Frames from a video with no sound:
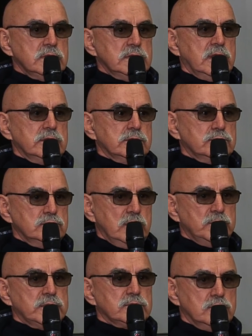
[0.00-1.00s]
um,
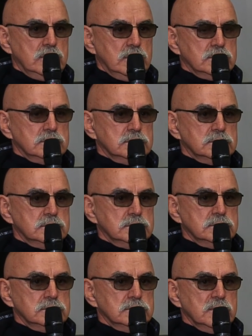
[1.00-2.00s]

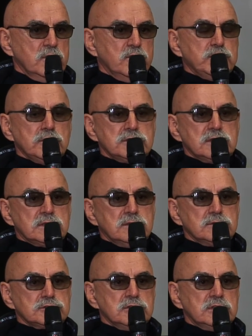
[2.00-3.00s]
encumbrances, uh,
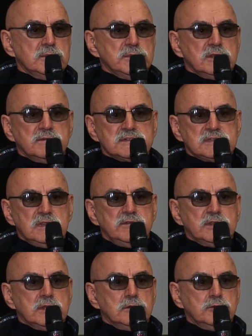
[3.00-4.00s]
some uh,
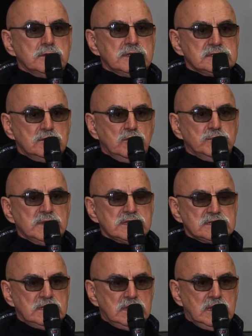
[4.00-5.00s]
prohibitions
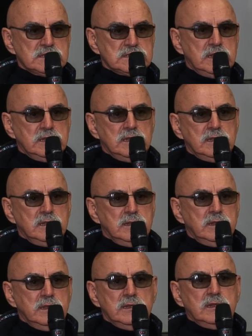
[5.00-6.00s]
imposed uh, by
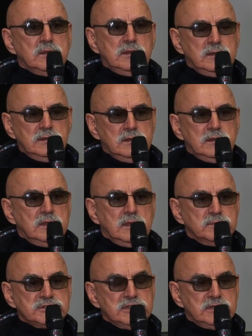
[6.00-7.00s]
um,
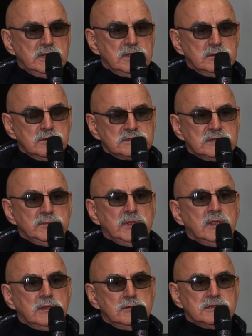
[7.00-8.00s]
certifying
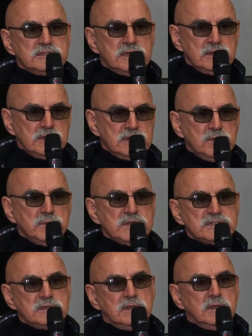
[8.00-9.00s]
authorities.
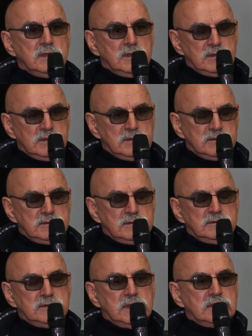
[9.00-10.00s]

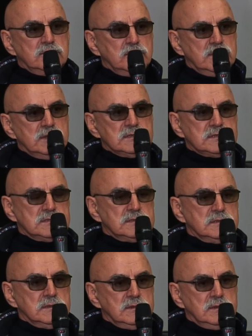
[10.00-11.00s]
So it was a
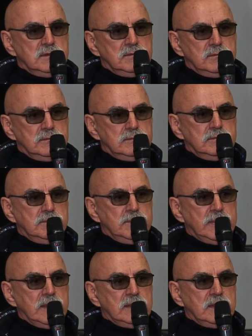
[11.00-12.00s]
six-store
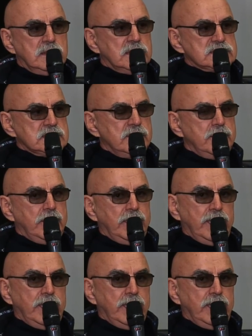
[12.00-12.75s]
building